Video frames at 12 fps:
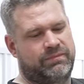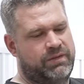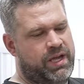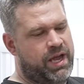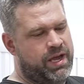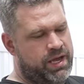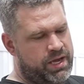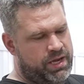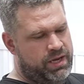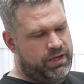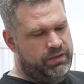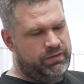
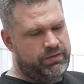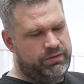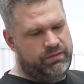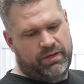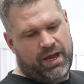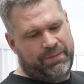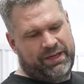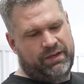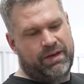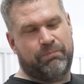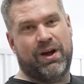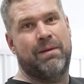Uh, I mean,
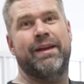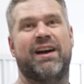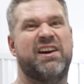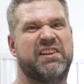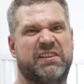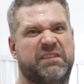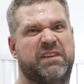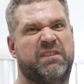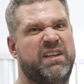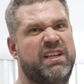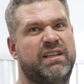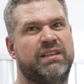probably
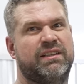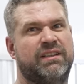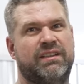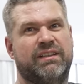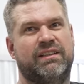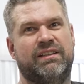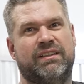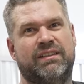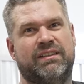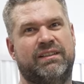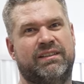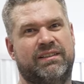150.
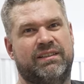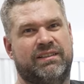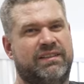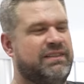It's probably less than